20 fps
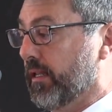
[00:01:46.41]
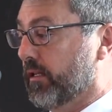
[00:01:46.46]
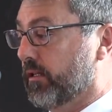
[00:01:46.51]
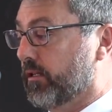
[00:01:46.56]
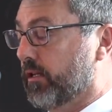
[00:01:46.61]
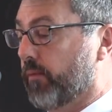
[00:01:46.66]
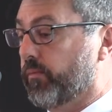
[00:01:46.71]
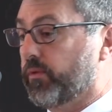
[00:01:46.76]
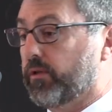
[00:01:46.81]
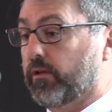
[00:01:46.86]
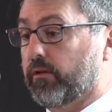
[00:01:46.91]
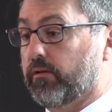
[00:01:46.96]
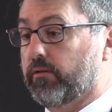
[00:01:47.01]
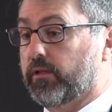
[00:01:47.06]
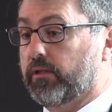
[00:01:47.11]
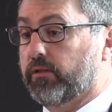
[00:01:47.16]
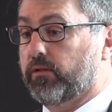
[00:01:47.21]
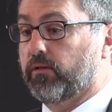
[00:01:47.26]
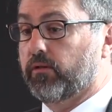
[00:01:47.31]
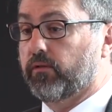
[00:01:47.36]

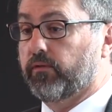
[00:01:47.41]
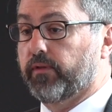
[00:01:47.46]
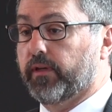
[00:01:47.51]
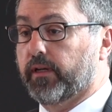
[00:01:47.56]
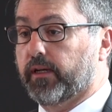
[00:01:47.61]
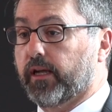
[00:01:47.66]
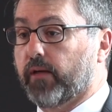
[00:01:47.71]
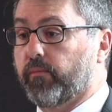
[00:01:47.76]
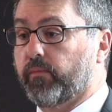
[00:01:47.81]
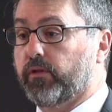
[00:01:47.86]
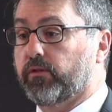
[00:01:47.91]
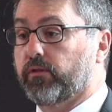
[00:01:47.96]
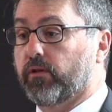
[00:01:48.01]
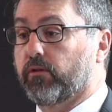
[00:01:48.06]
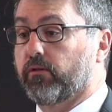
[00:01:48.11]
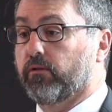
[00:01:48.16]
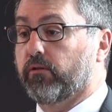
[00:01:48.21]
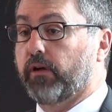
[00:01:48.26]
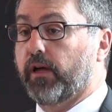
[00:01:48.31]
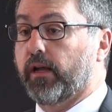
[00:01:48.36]
subsequent sort of companies that
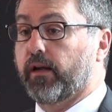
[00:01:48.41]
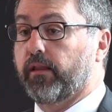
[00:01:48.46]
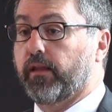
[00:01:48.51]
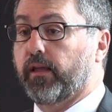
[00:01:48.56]
grew out of